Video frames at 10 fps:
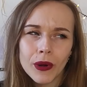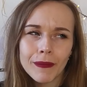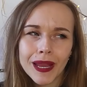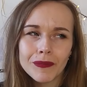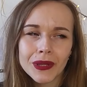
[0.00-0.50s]
one
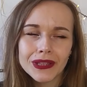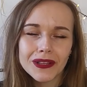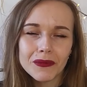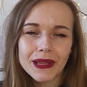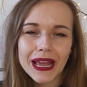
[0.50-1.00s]
might be a
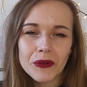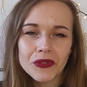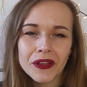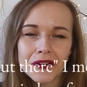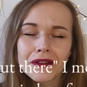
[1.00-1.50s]
little bit
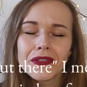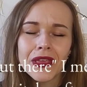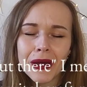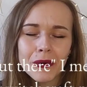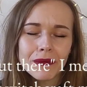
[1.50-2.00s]
out there.
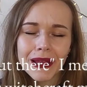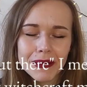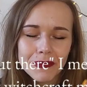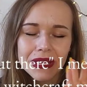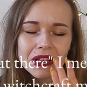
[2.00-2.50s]
That one
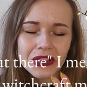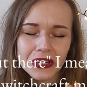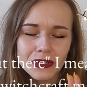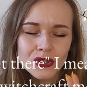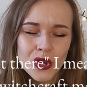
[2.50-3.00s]
might be a
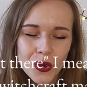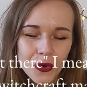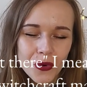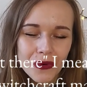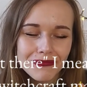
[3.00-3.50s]
little
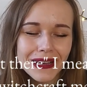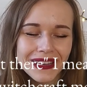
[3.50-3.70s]
too...